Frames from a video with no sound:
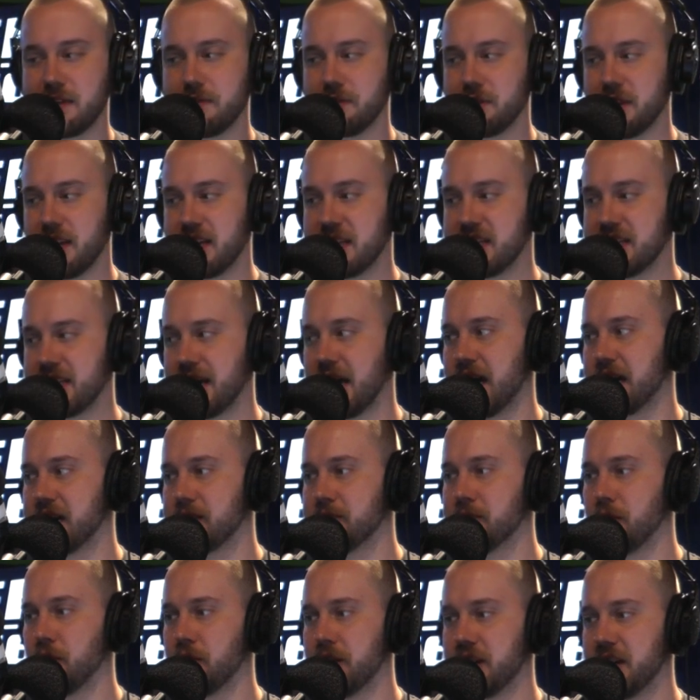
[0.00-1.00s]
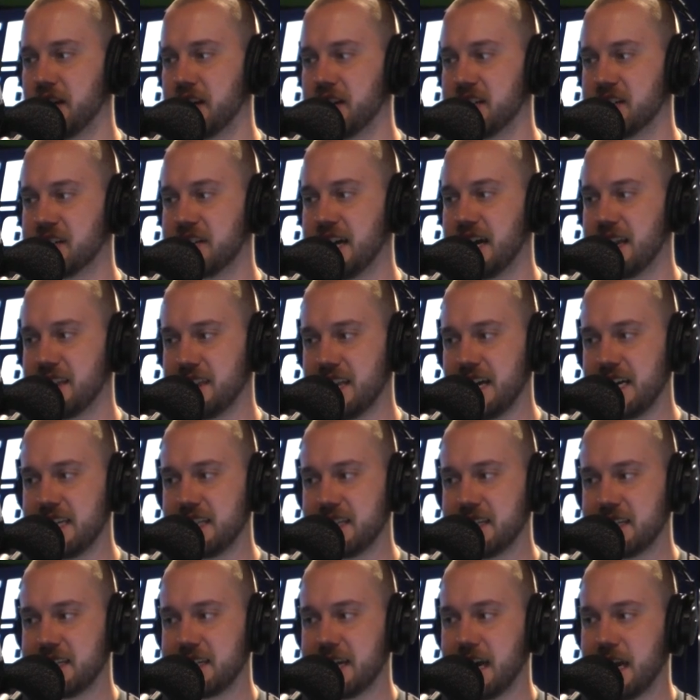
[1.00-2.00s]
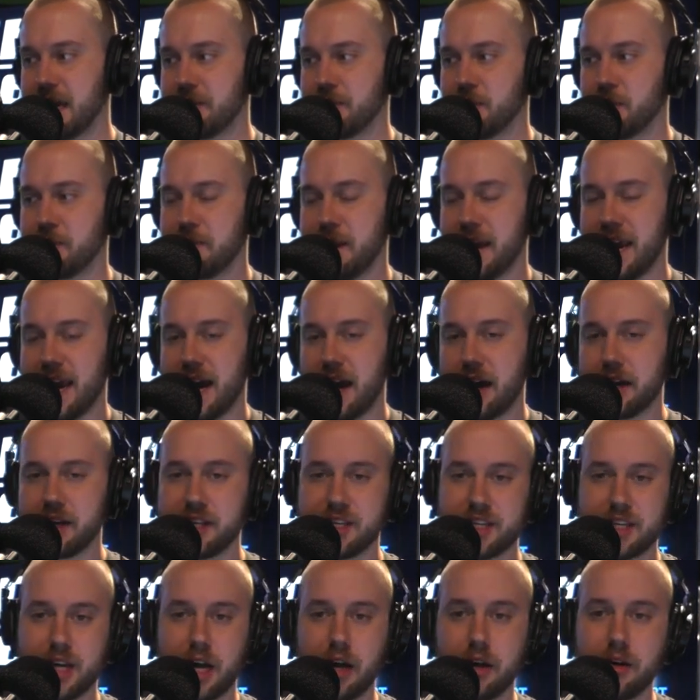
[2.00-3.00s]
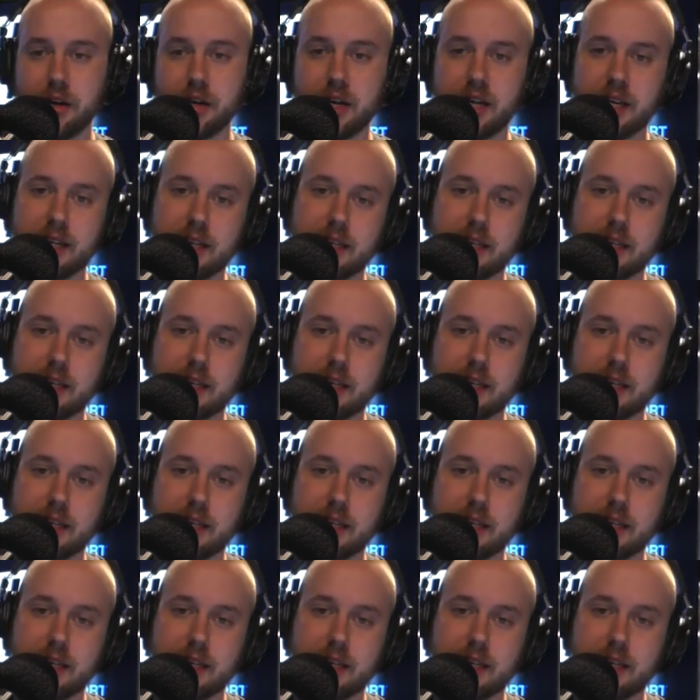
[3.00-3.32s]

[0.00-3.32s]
given their starting point and just how late this came about. So